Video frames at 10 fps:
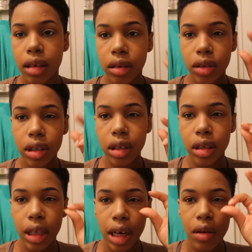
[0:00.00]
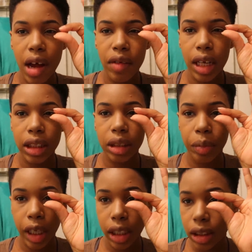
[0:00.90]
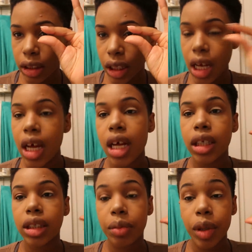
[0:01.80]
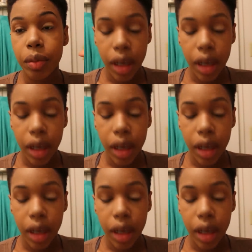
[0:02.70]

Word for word: you see? Like, I don't have a lot of space to put